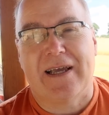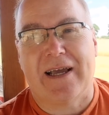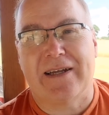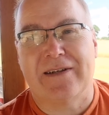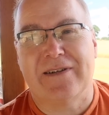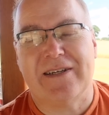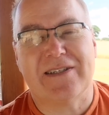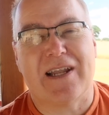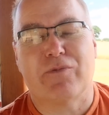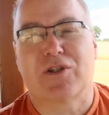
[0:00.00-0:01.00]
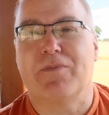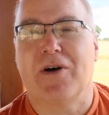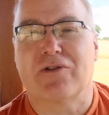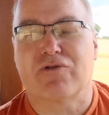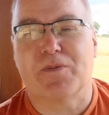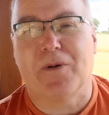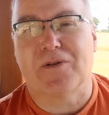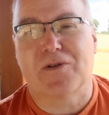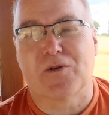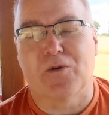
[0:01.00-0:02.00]
And isn't that what demand
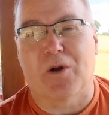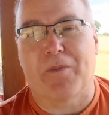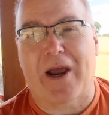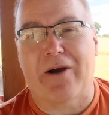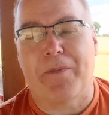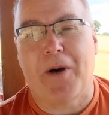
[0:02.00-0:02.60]
response is all about?